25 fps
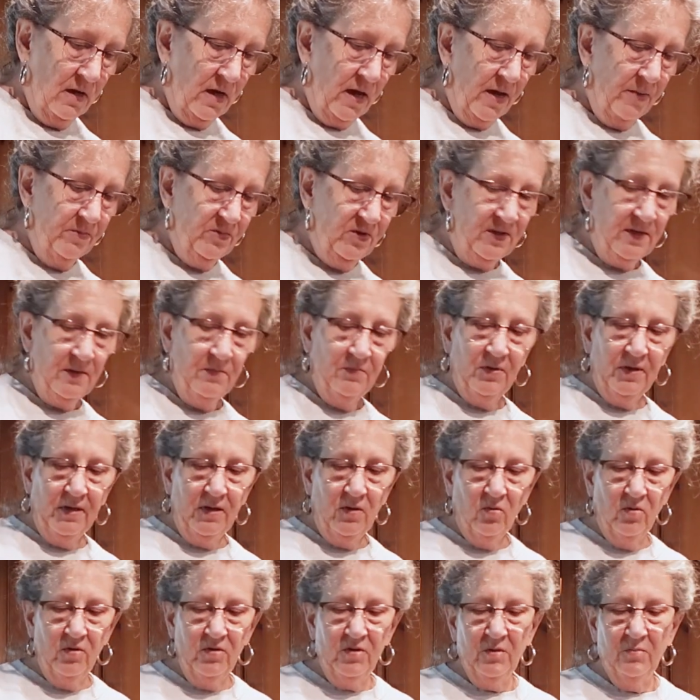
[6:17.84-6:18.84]
I'm simply
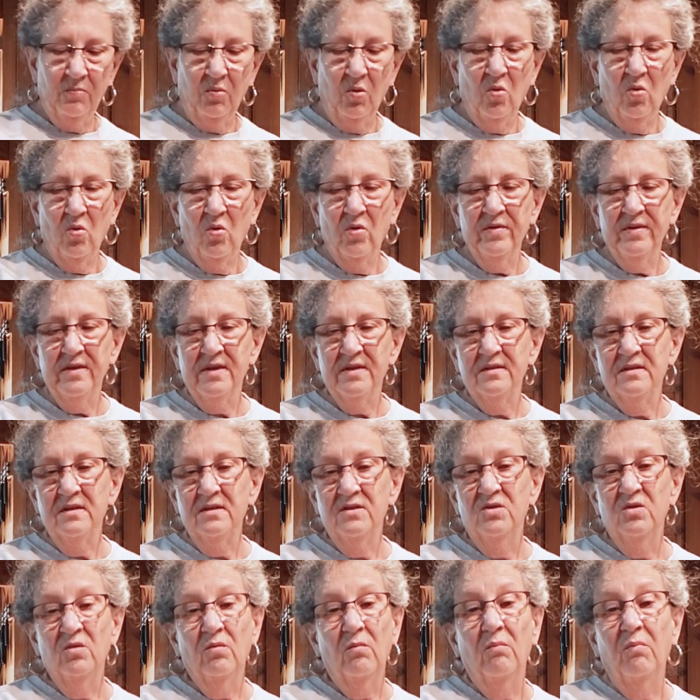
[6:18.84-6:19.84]
going to pour this
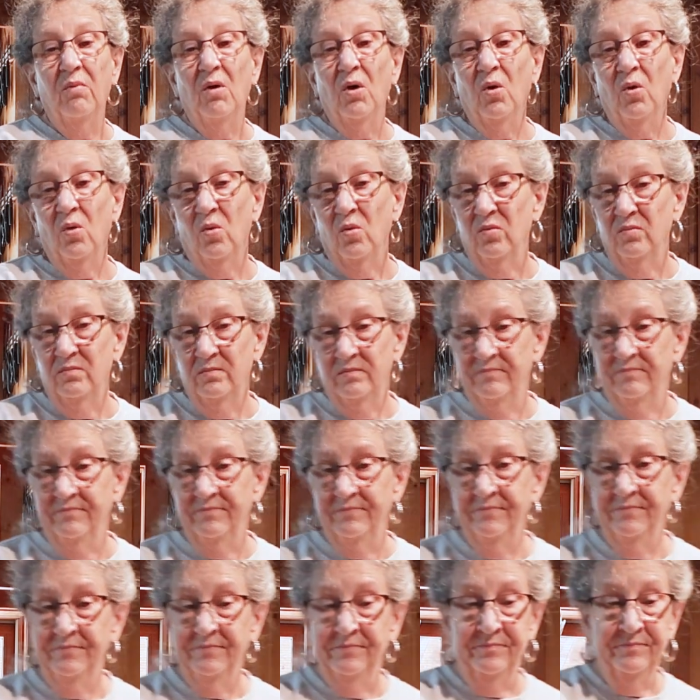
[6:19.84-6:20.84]
into a bowl
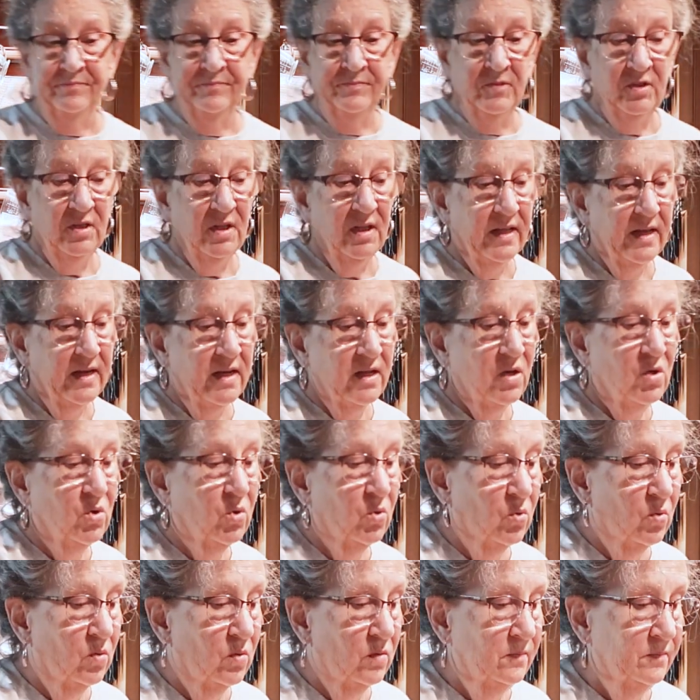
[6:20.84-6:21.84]
to let it
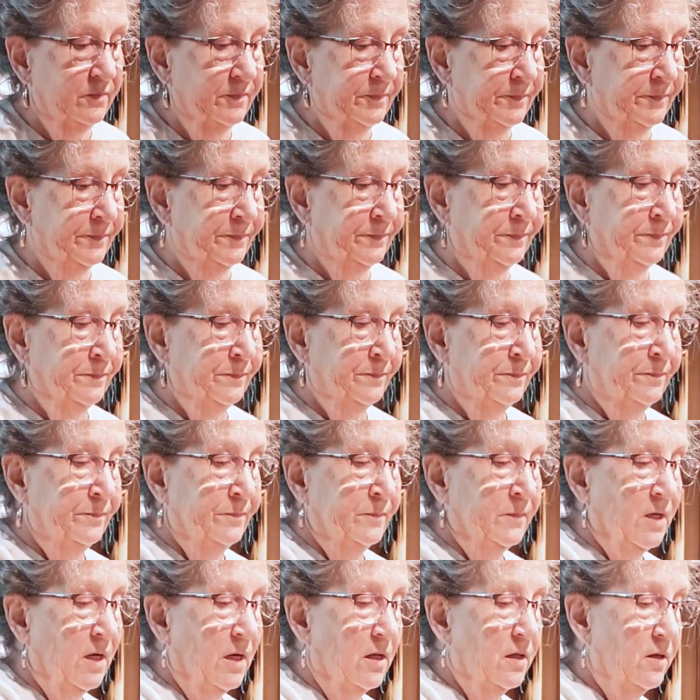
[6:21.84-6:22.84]
cool
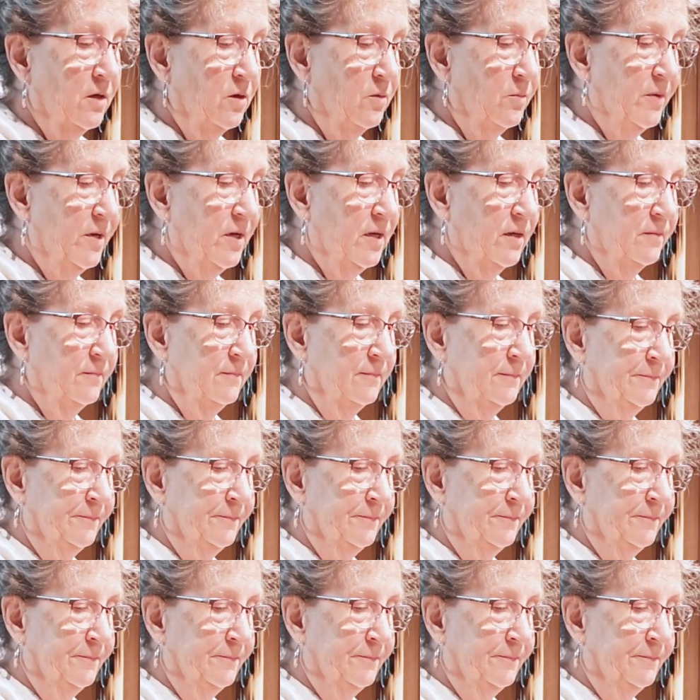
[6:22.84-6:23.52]
a little bit